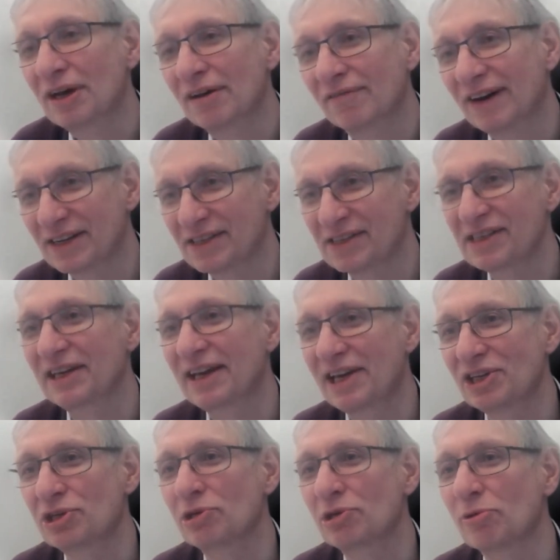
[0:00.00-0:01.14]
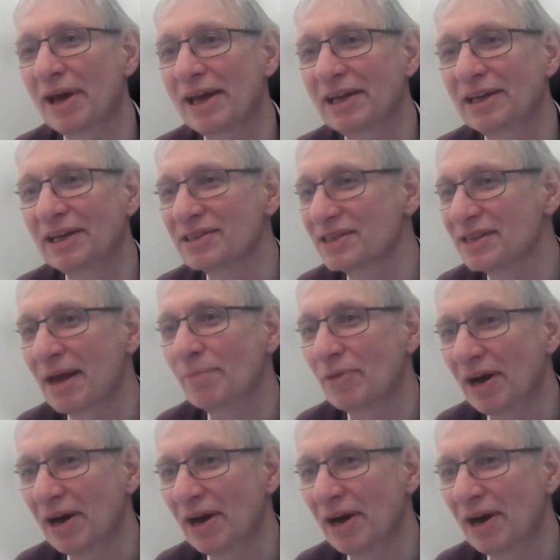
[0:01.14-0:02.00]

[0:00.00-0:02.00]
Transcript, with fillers: vaccination rate in some